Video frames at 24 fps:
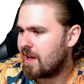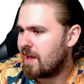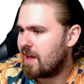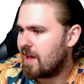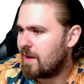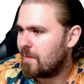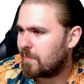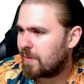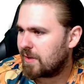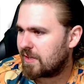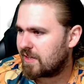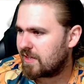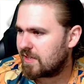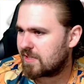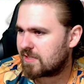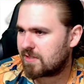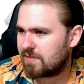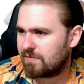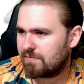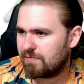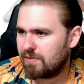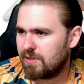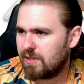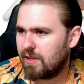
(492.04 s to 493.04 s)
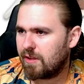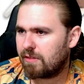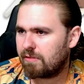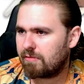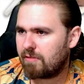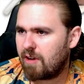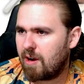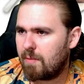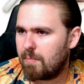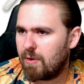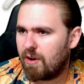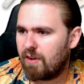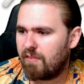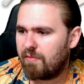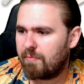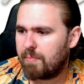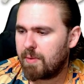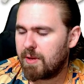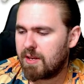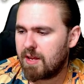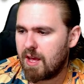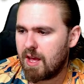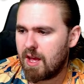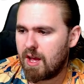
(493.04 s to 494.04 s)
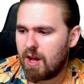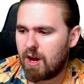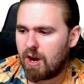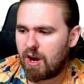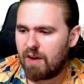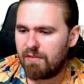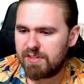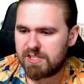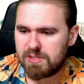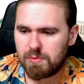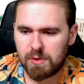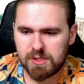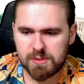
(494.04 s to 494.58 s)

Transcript: but it's really thrown me off. But obviously,